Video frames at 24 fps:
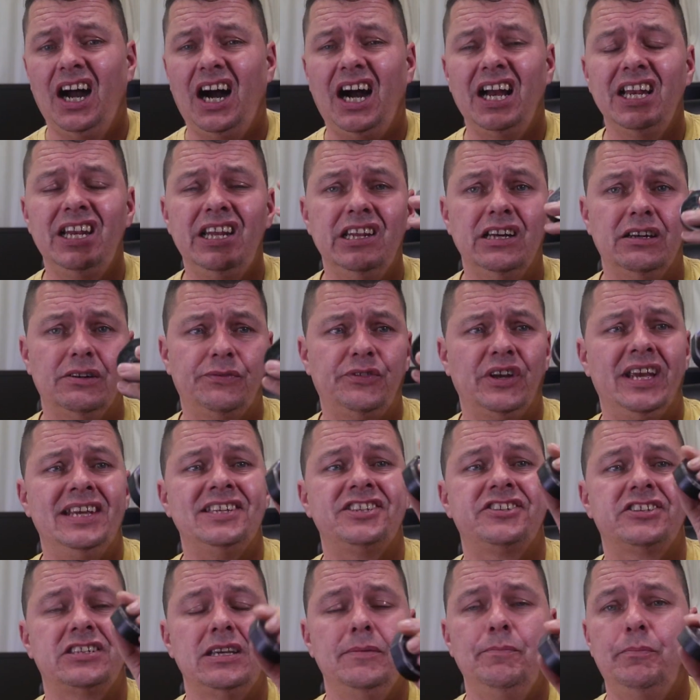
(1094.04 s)
I love it.
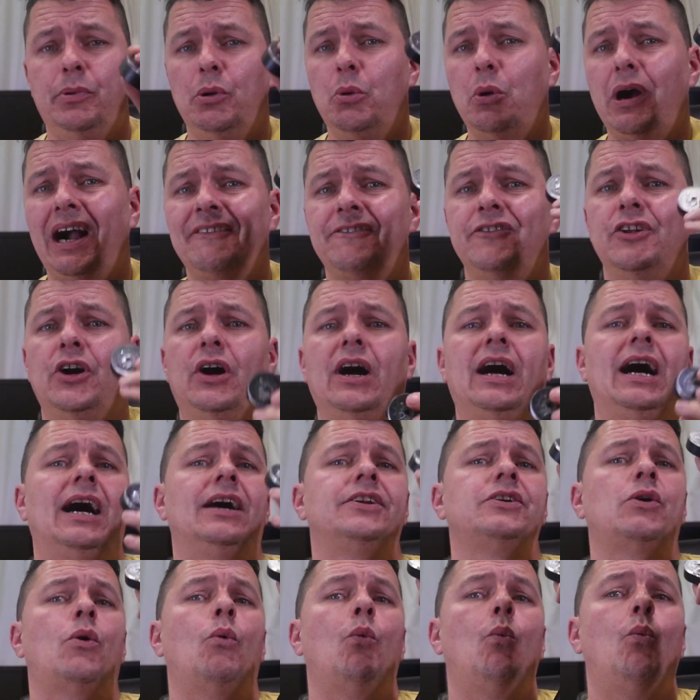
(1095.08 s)
It's simple. I've not
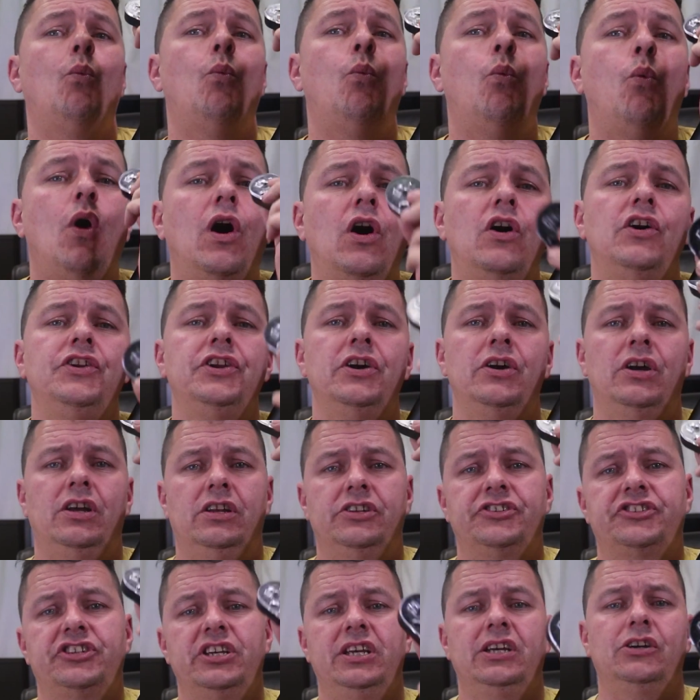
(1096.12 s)
had one
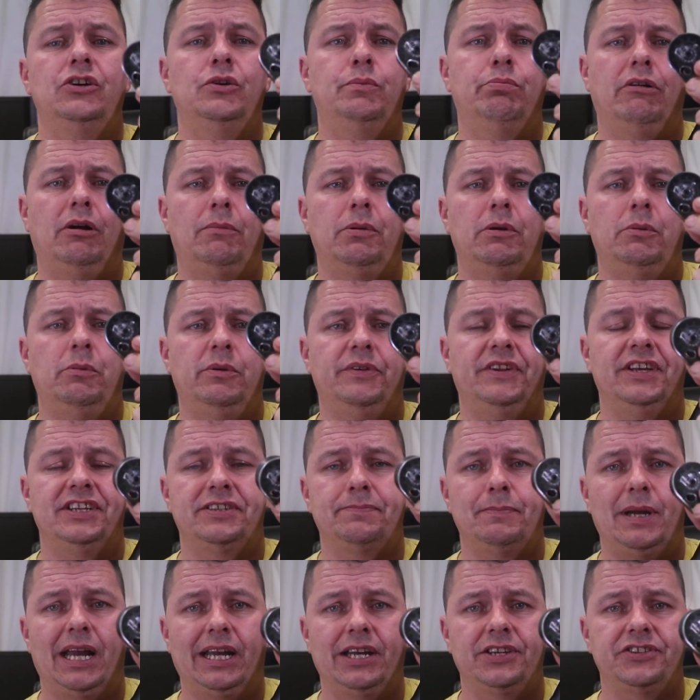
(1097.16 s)
single problem with this
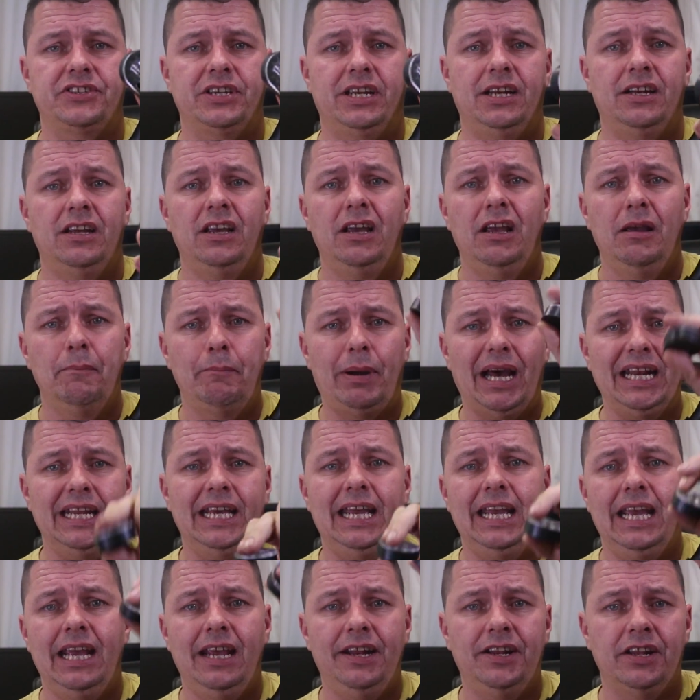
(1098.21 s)
magazine. Pull
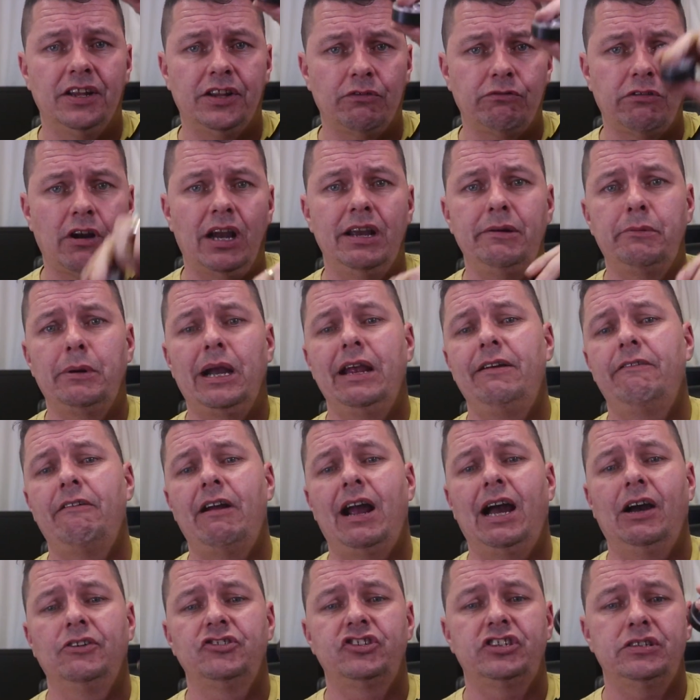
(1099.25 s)
it in the right way
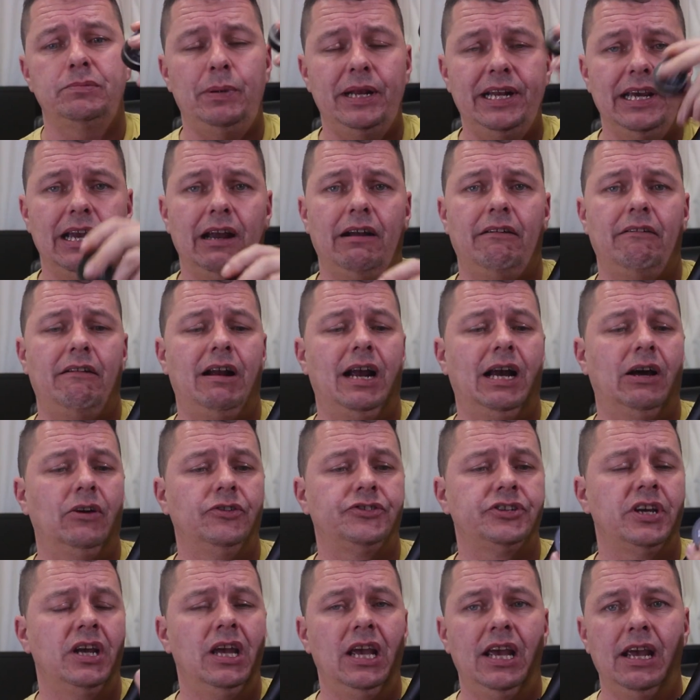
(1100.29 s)
round, spin it
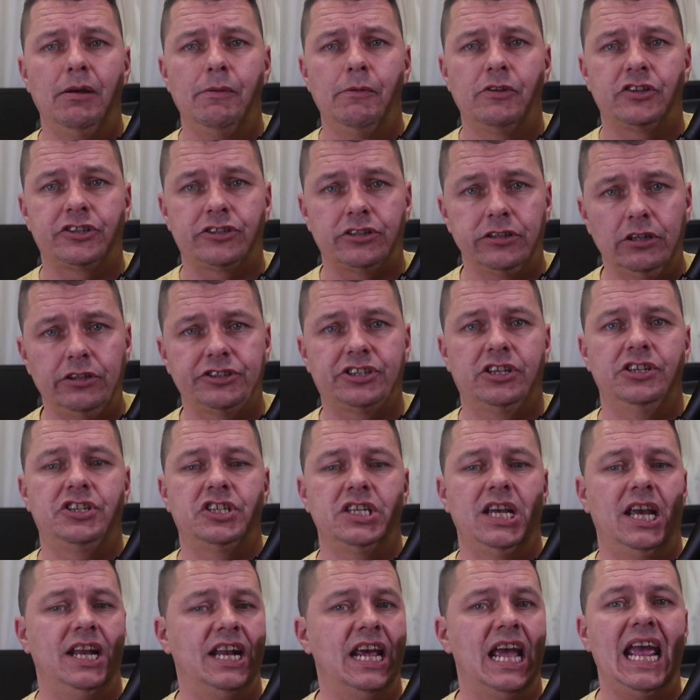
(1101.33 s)
around, slot it
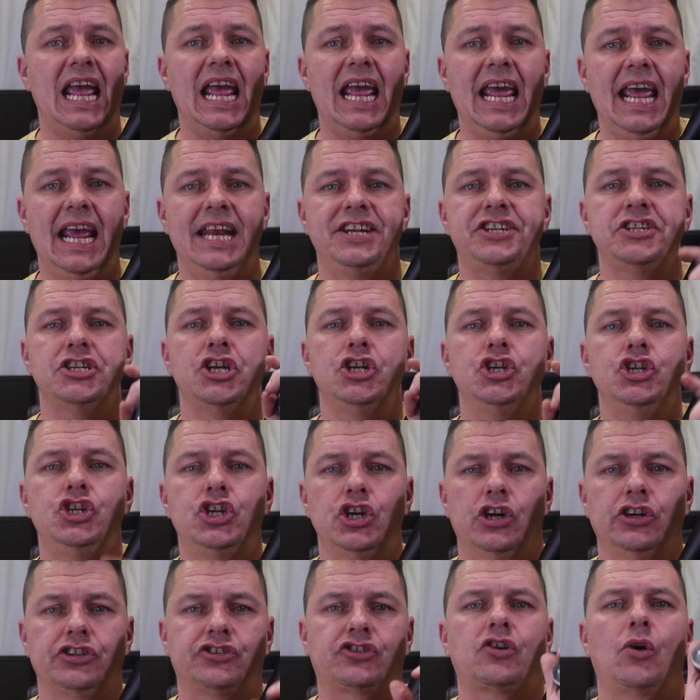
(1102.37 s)
in. It
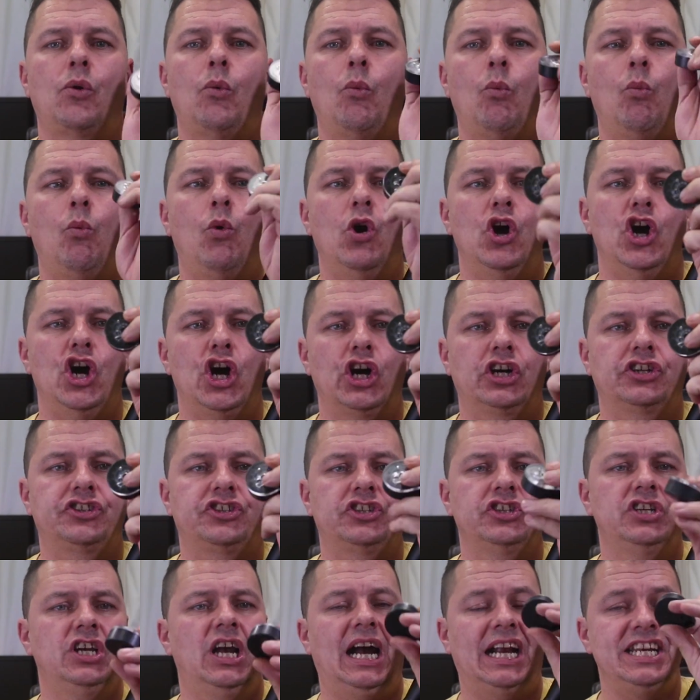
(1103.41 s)
just
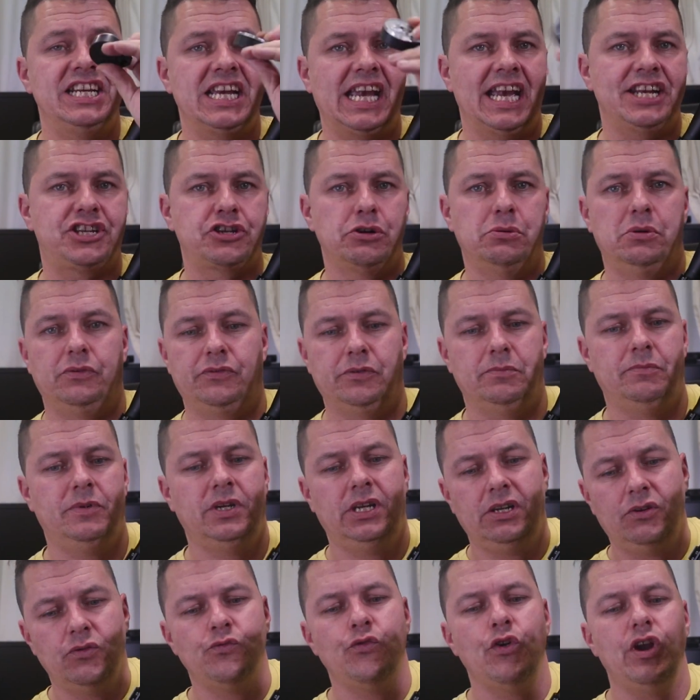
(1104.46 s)
works. And you get 2 of them.
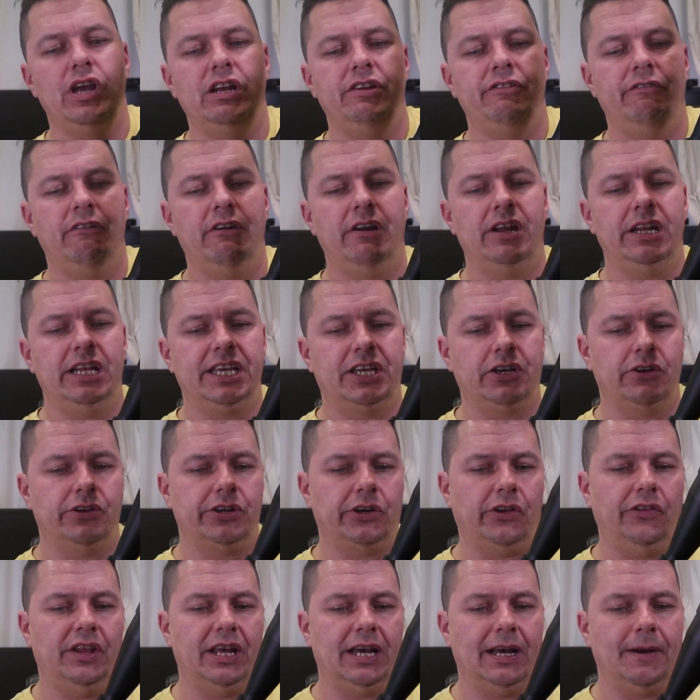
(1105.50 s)
Really, really good
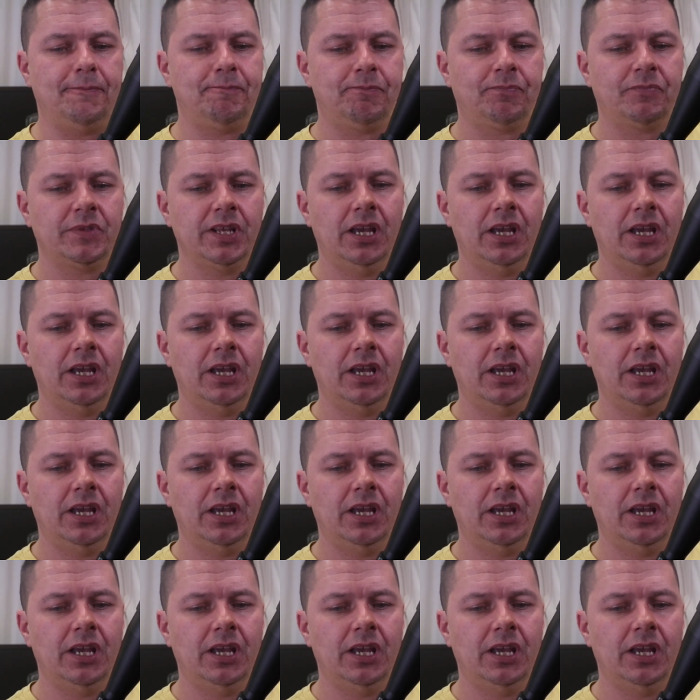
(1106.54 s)
on there.